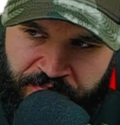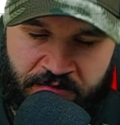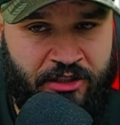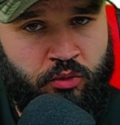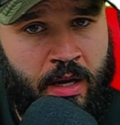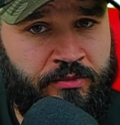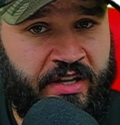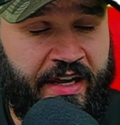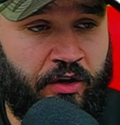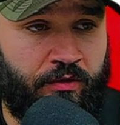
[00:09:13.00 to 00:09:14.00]
That's what I'm
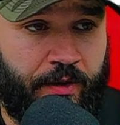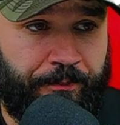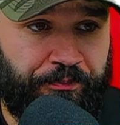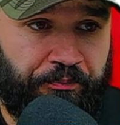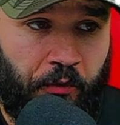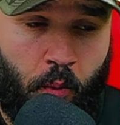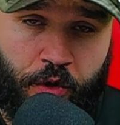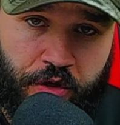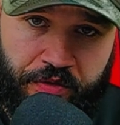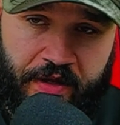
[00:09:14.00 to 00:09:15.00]
taking of it. What
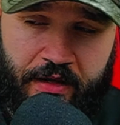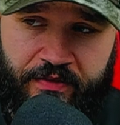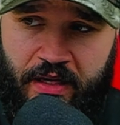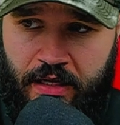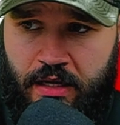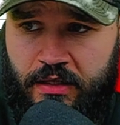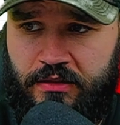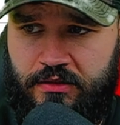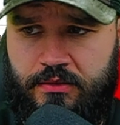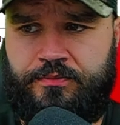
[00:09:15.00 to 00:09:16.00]
do you think of that,
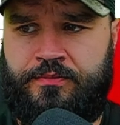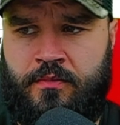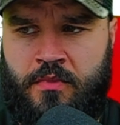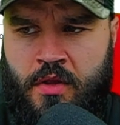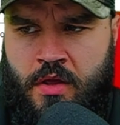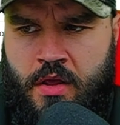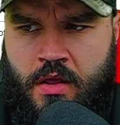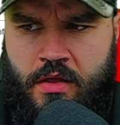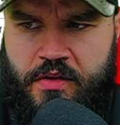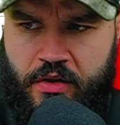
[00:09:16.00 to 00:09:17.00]
guys?
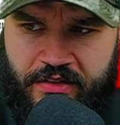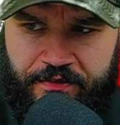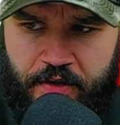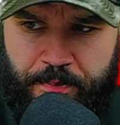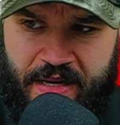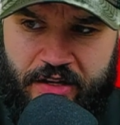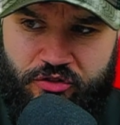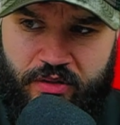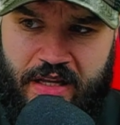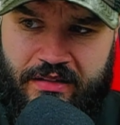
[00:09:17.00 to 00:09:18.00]
There are different opinions on the